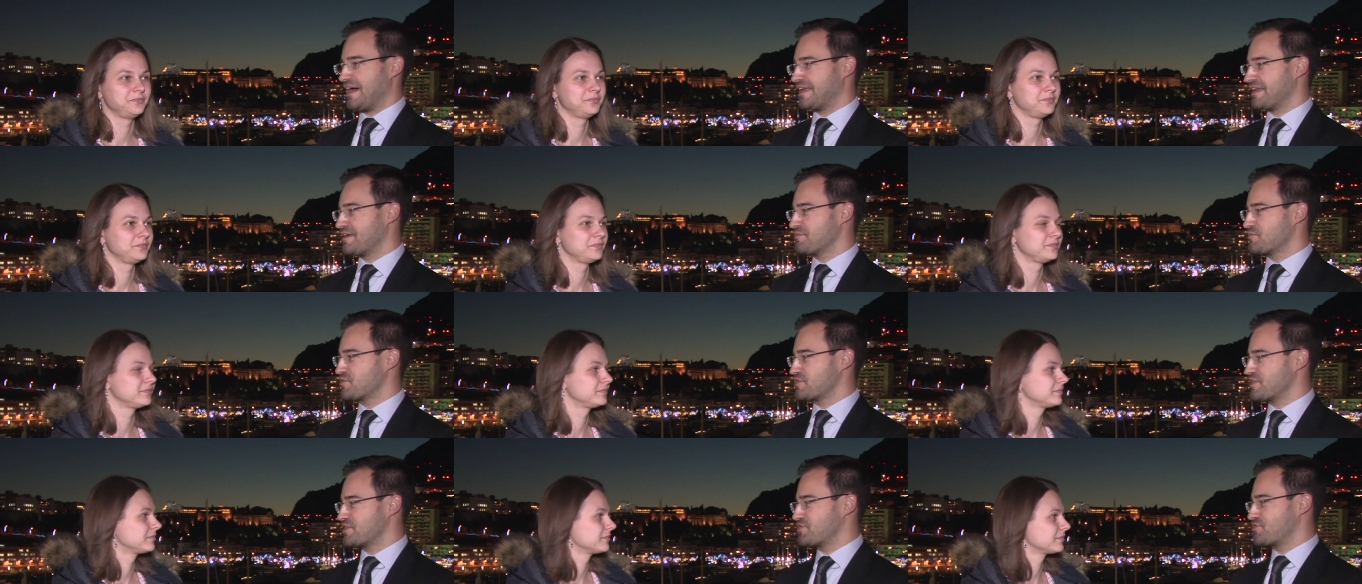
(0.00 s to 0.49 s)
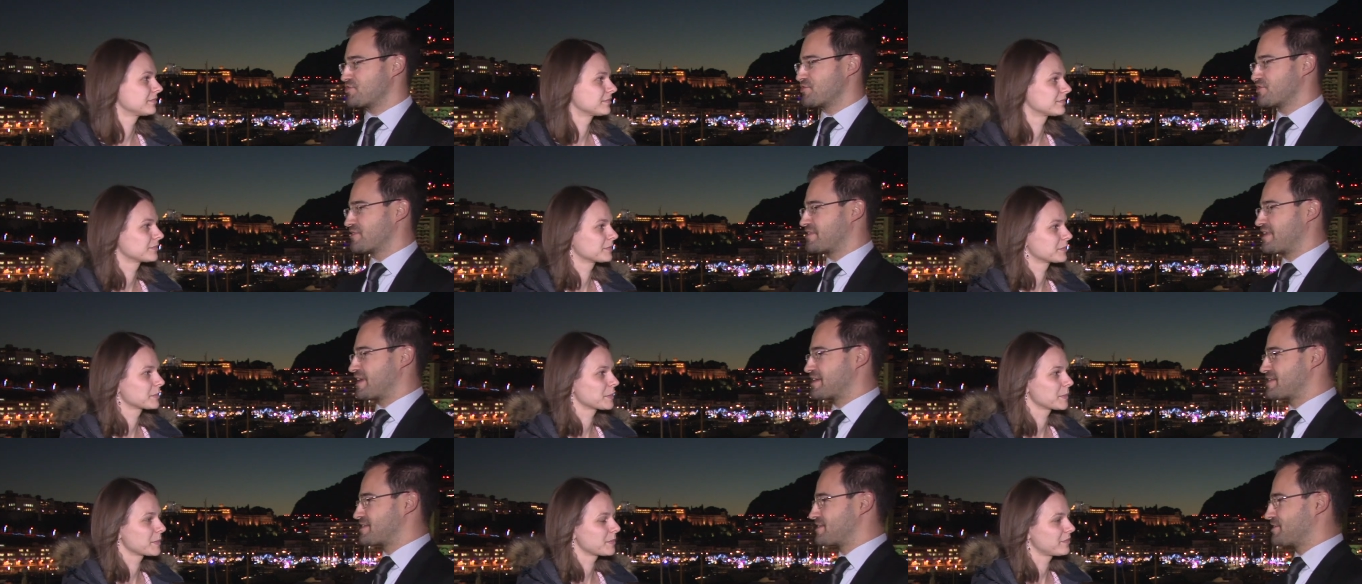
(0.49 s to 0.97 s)
Speaker 1: Anna Muzychuk,
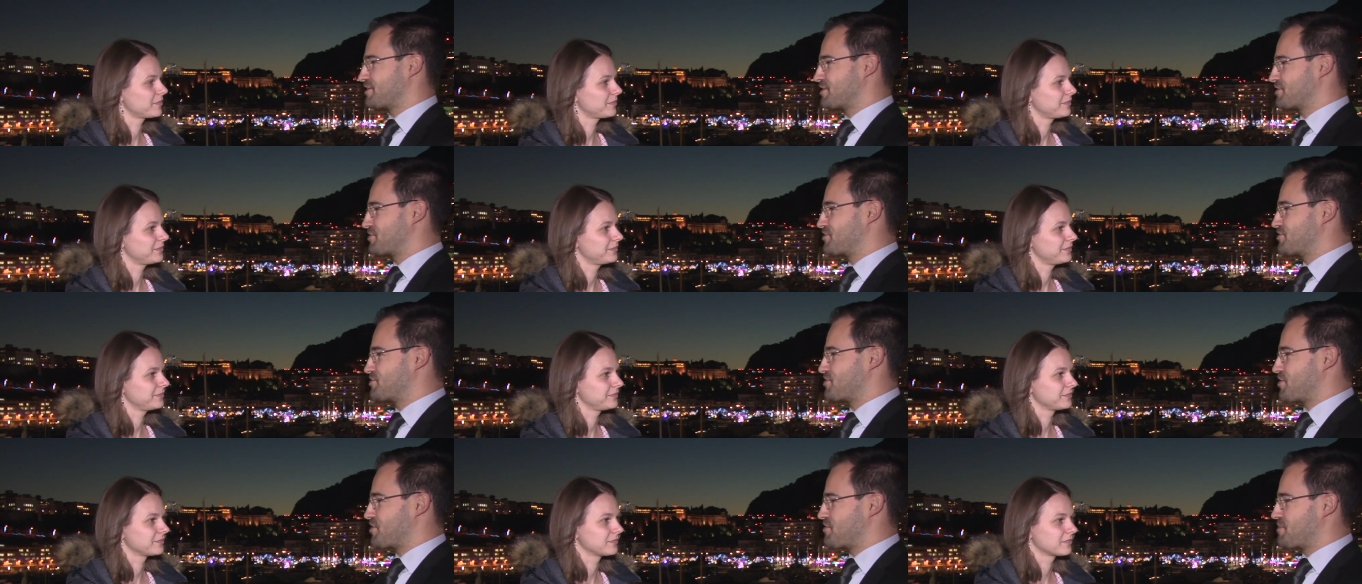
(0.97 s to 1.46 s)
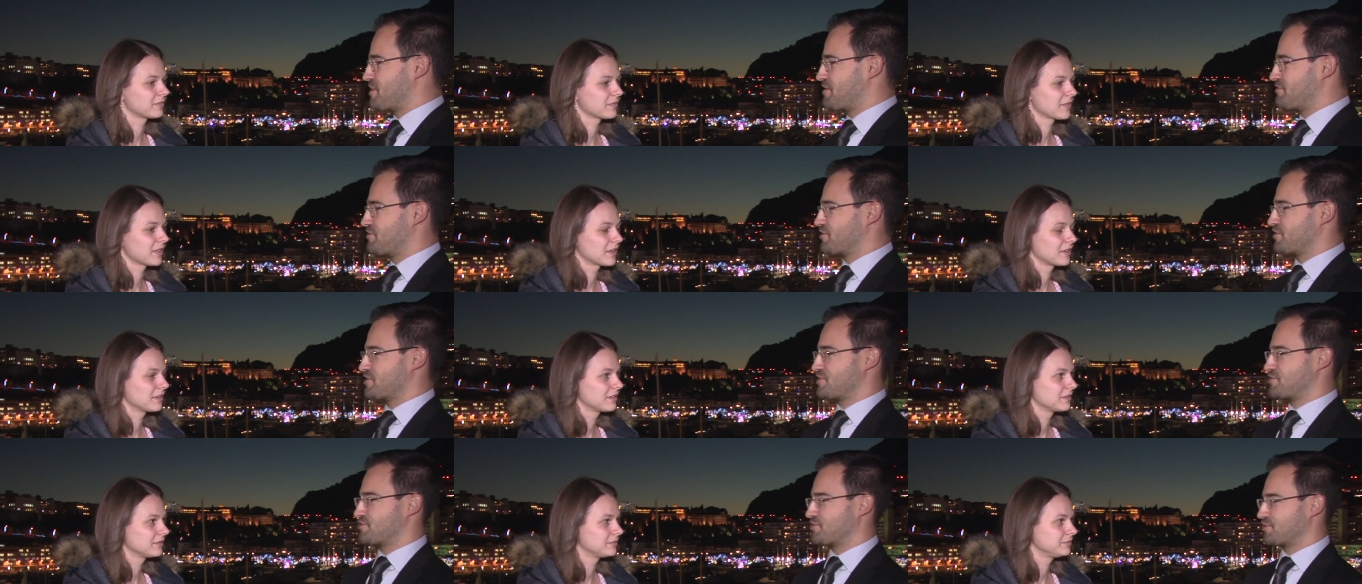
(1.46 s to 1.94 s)
thanks a lot to join me
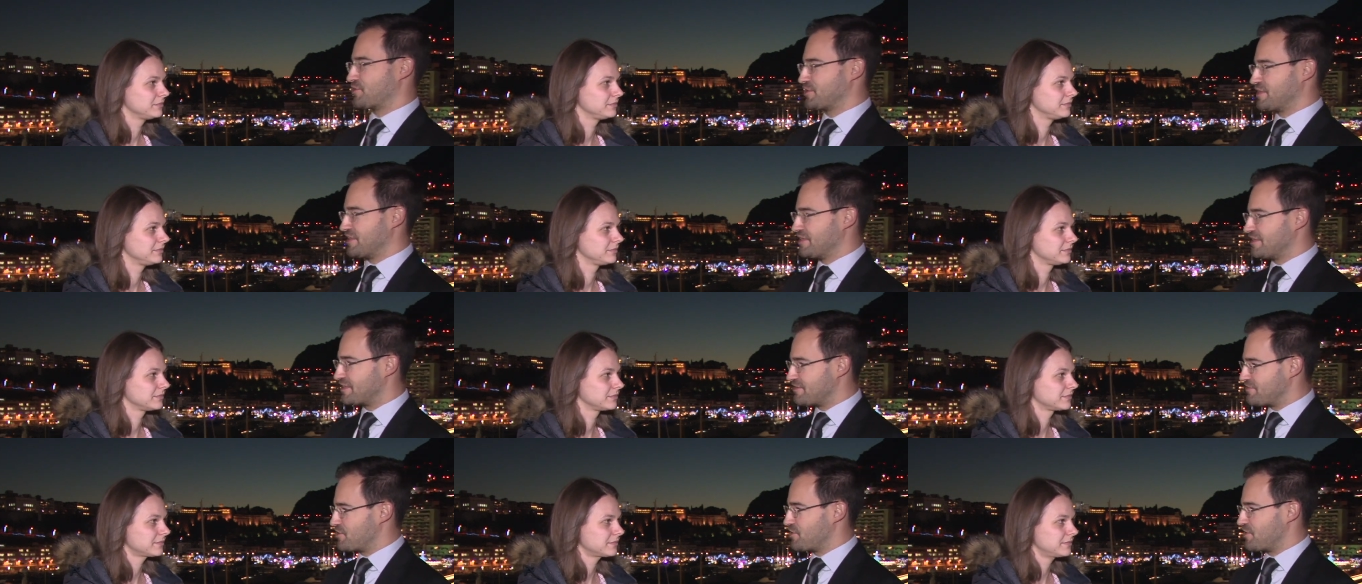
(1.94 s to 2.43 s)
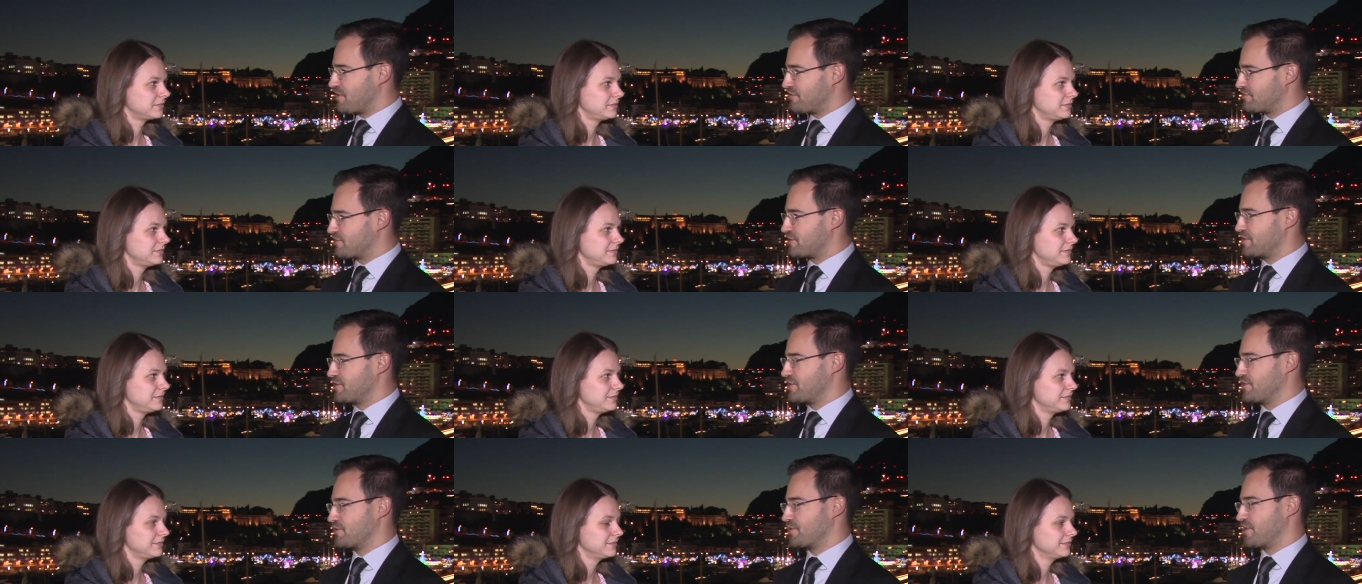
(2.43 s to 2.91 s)
for this short interview
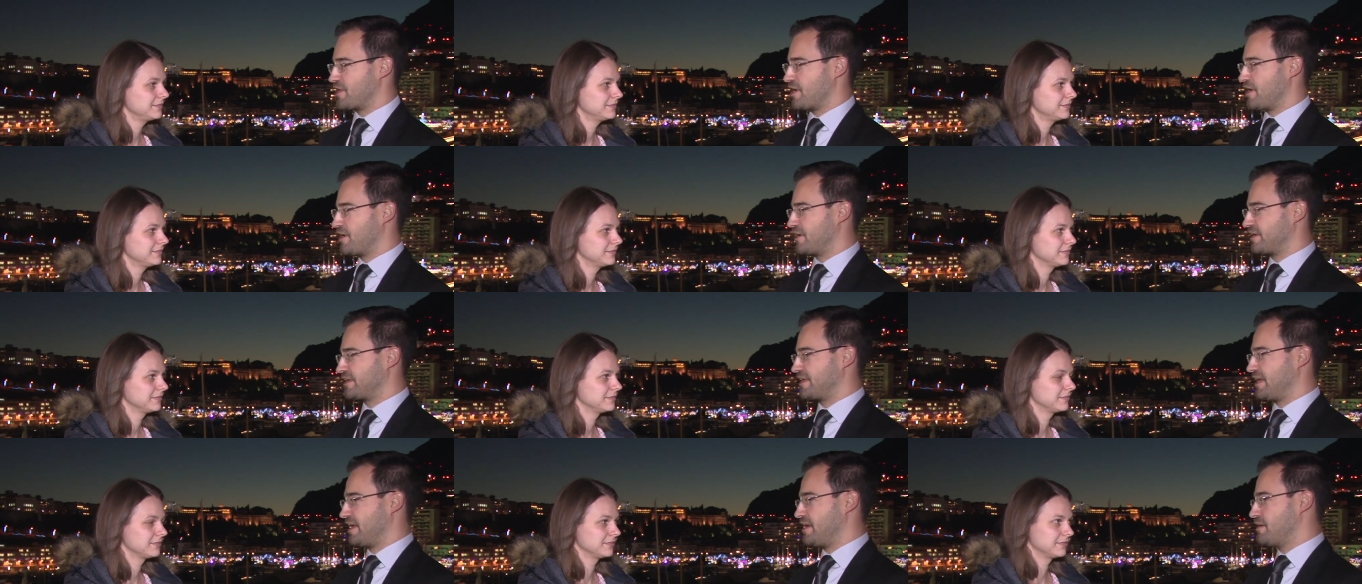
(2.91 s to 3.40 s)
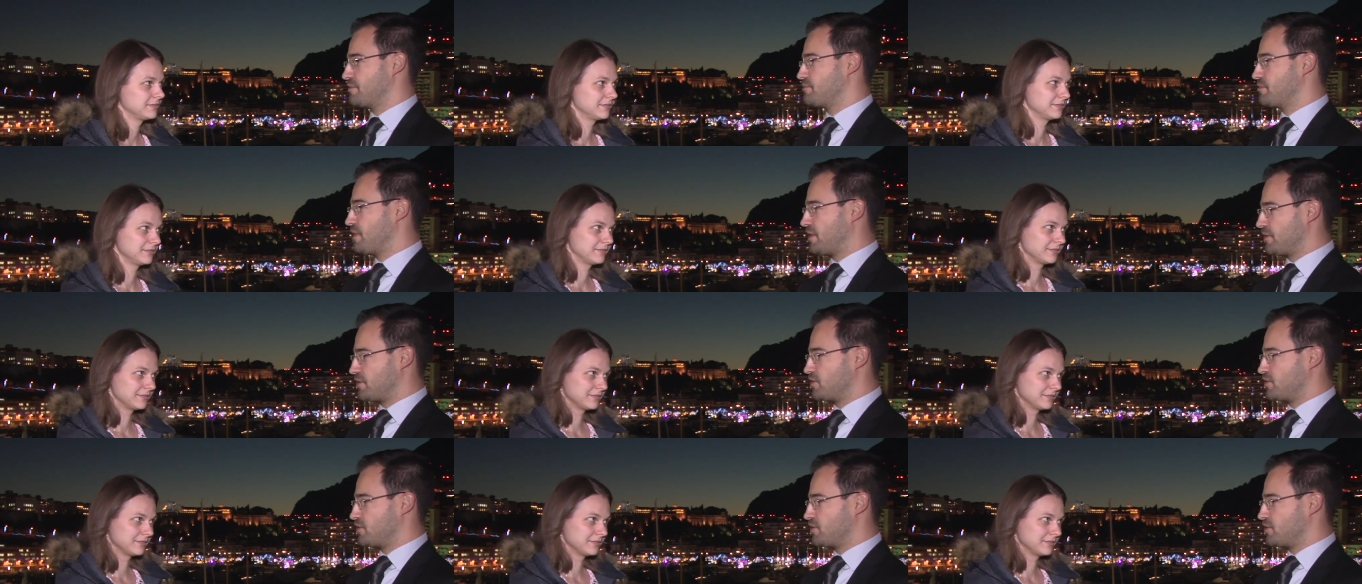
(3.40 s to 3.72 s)
after your uh, game.